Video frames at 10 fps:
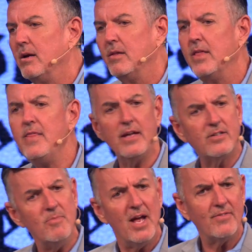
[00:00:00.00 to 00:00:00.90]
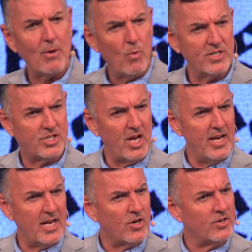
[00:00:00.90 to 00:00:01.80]
Then sometimes that one
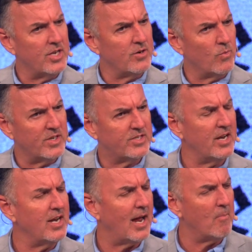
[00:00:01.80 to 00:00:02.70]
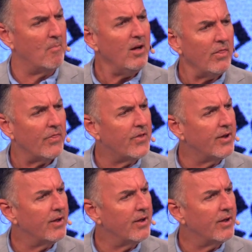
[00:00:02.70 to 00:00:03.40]
Sunday turns into one Sunday a month.